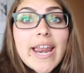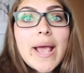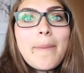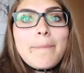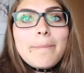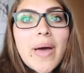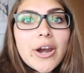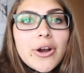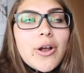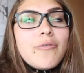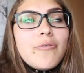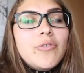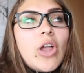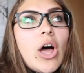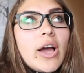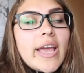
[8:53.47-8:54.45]
getting better
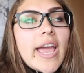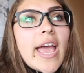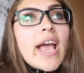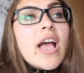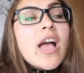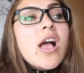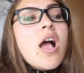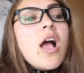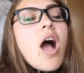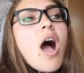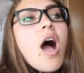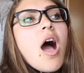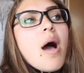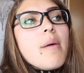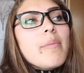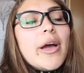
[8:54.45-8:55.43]
at vlogging.
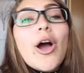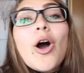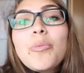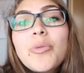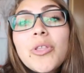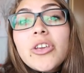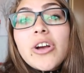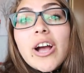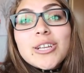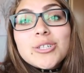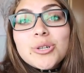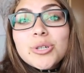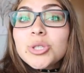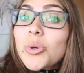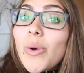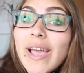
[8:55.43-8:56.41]
Um, I hope that you guys
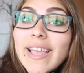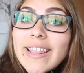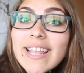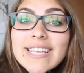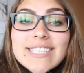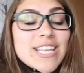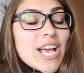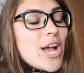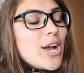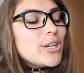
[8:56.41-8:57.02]
are enjoying this.